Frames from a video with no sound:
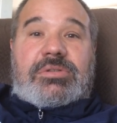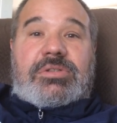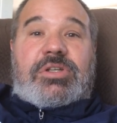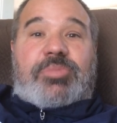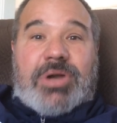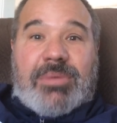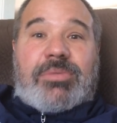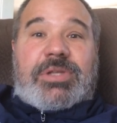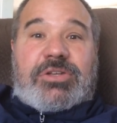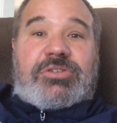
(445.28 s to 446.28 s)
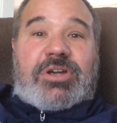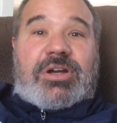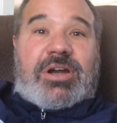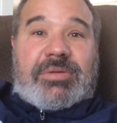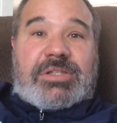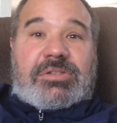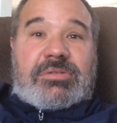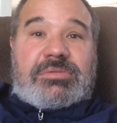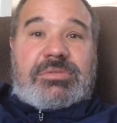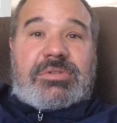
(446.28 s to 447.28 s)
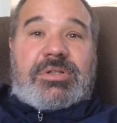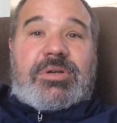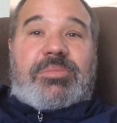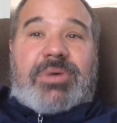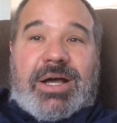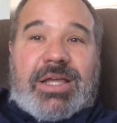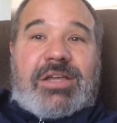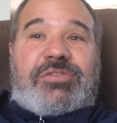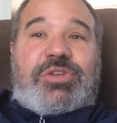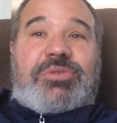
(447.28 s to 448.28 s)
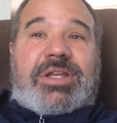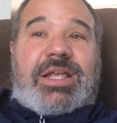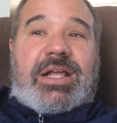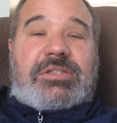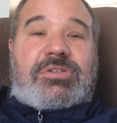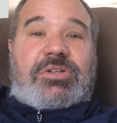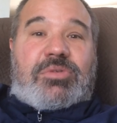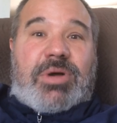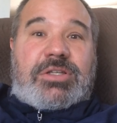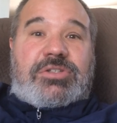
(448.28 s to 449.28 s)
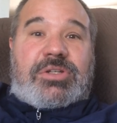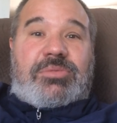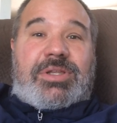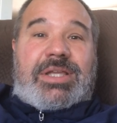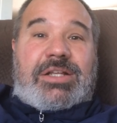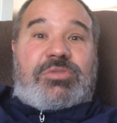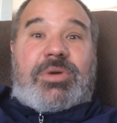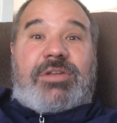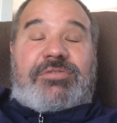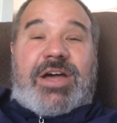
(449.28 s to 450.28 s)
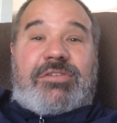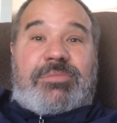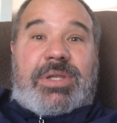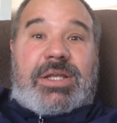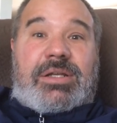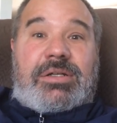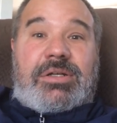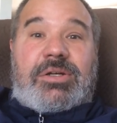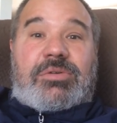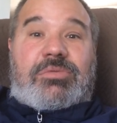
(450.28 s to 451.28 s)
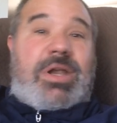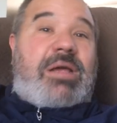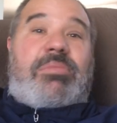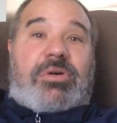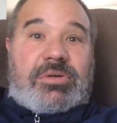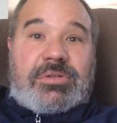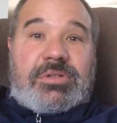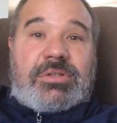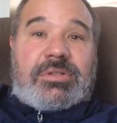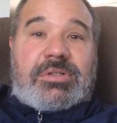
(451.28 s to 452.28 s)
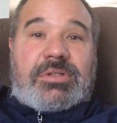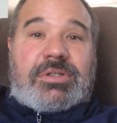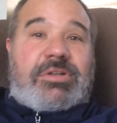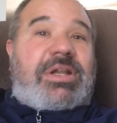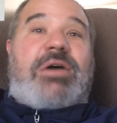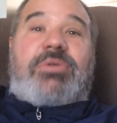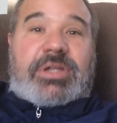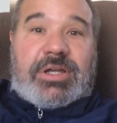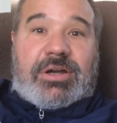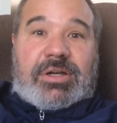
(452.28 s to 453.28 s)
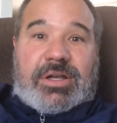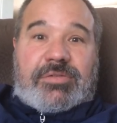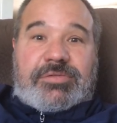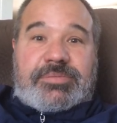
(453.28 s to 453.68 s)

you're probably in your target heart rate zone. But if you can answer the question with a 25-minute ramble, you're not working hard enough.